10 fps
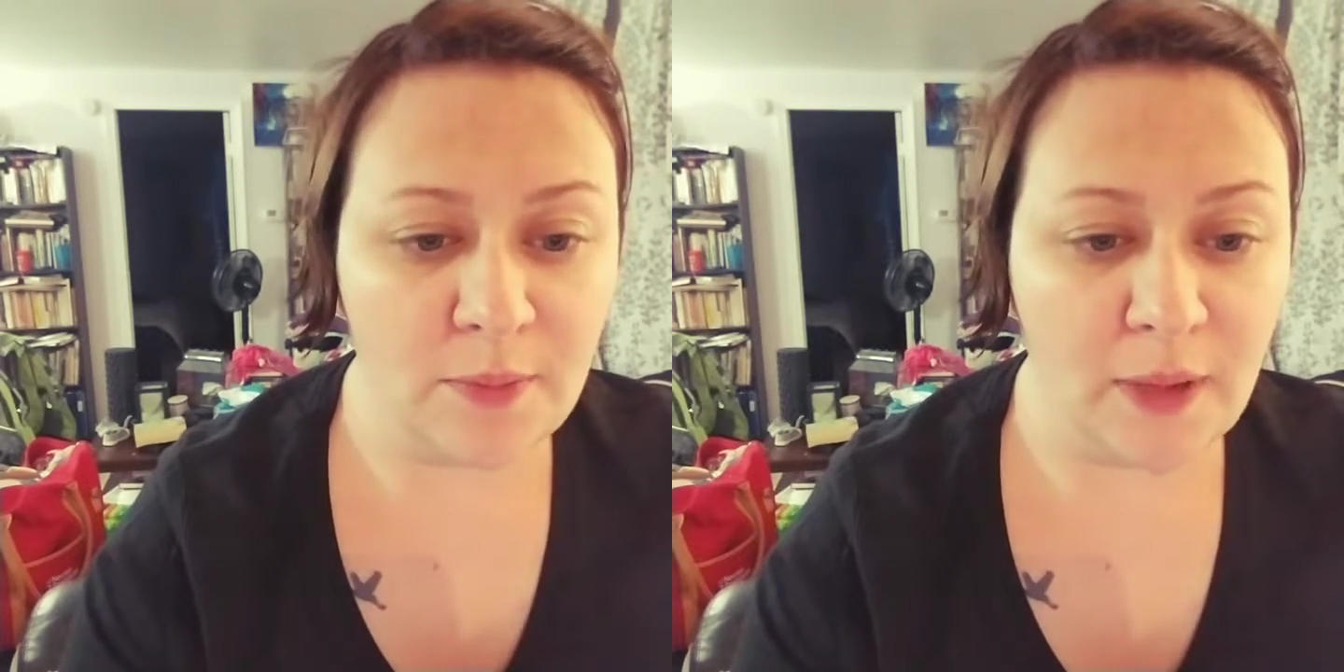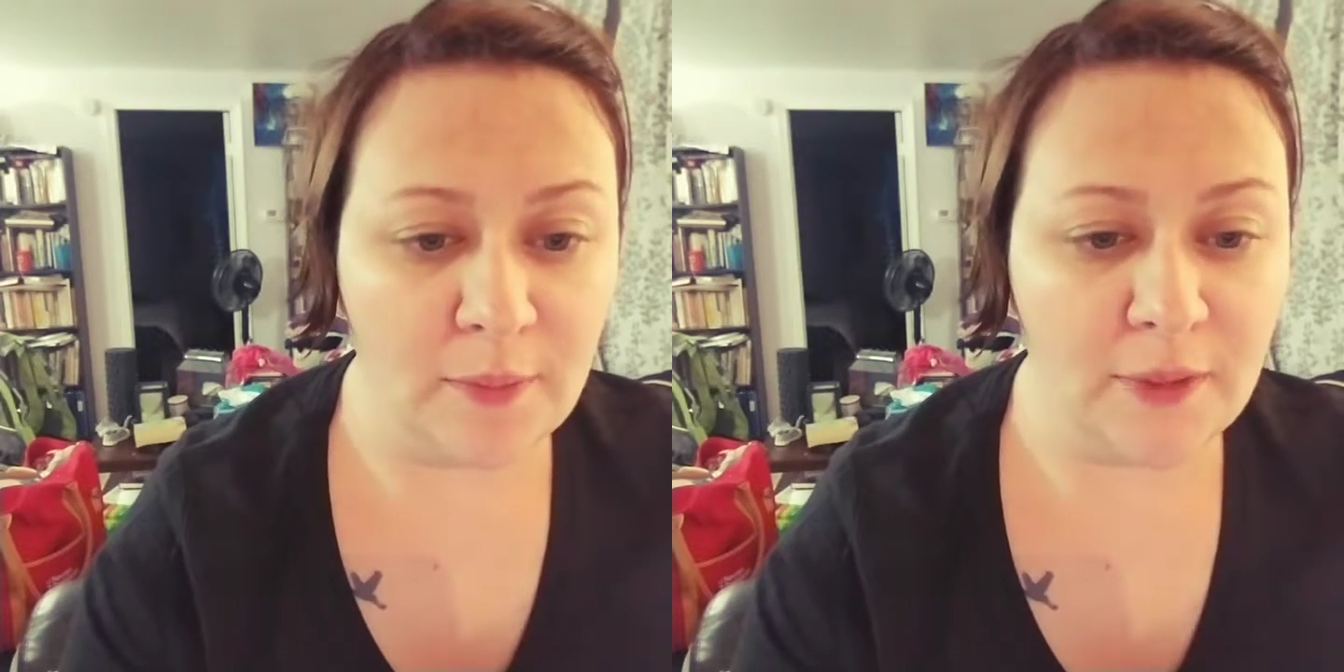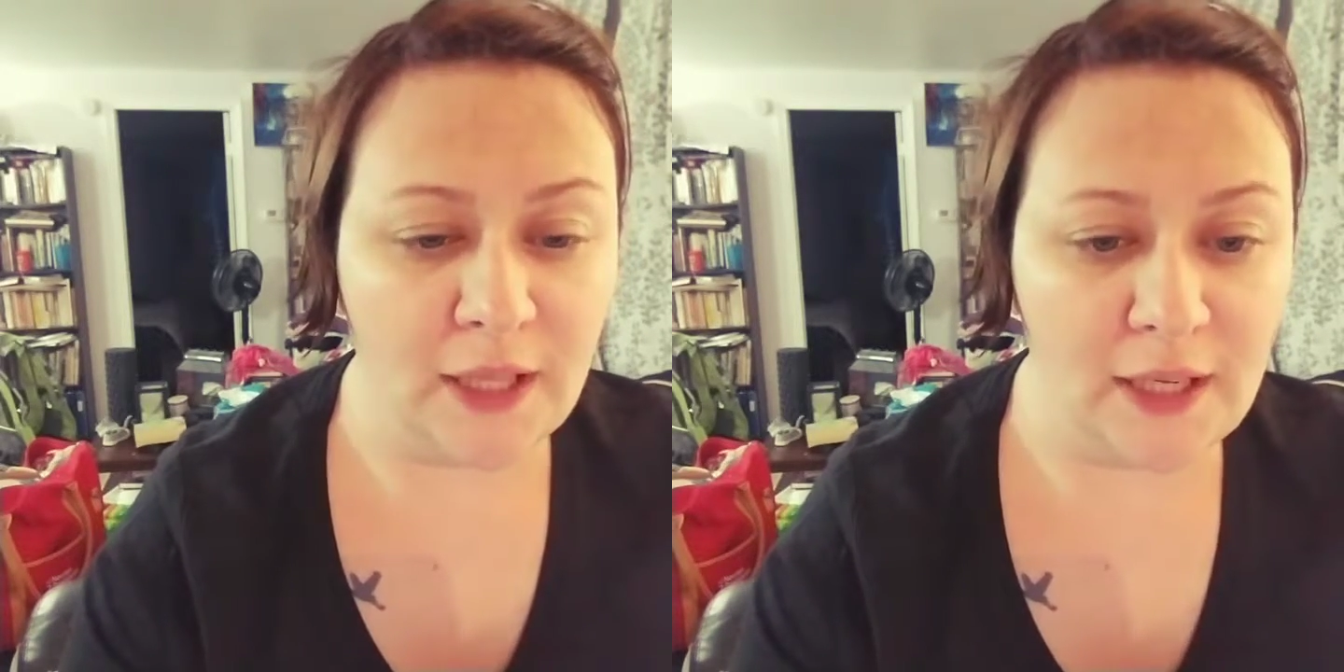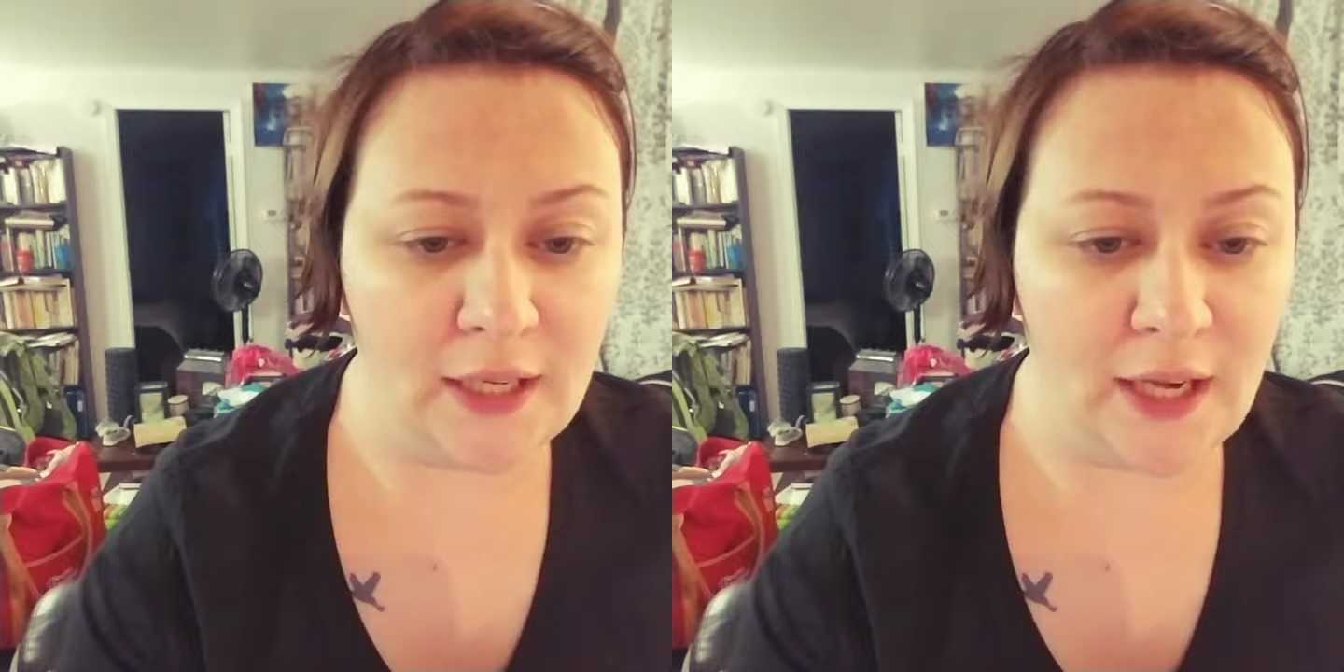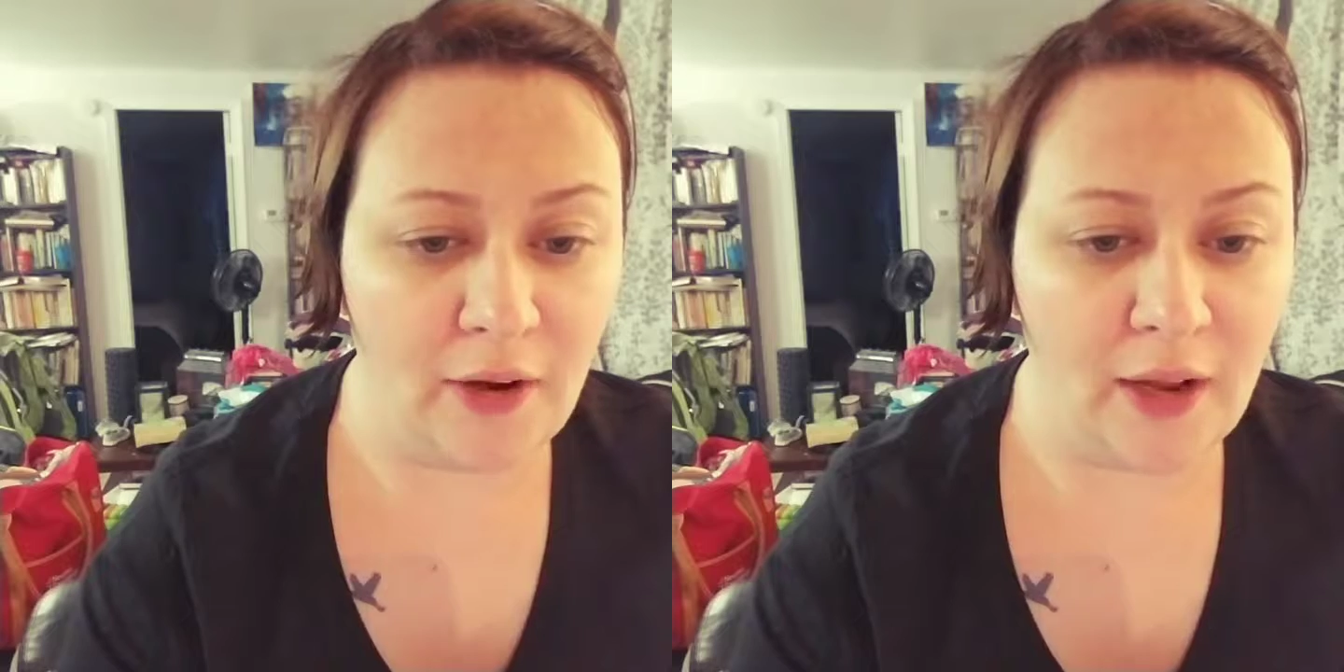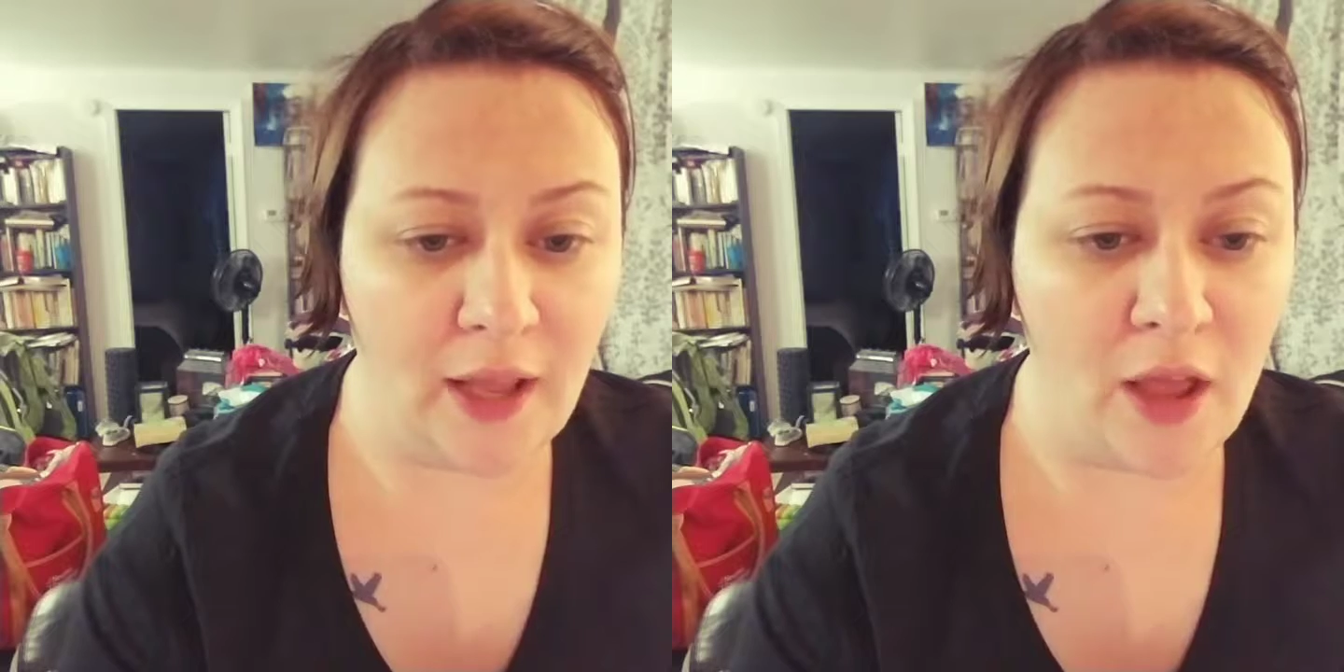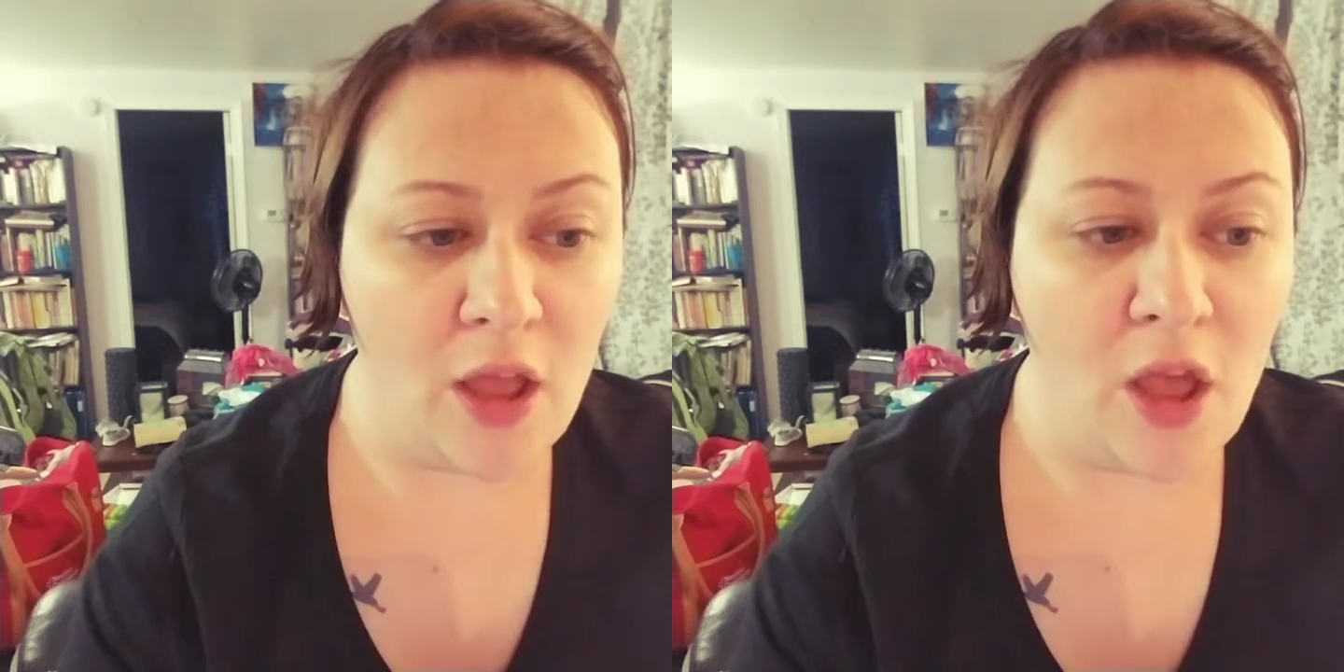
populated area,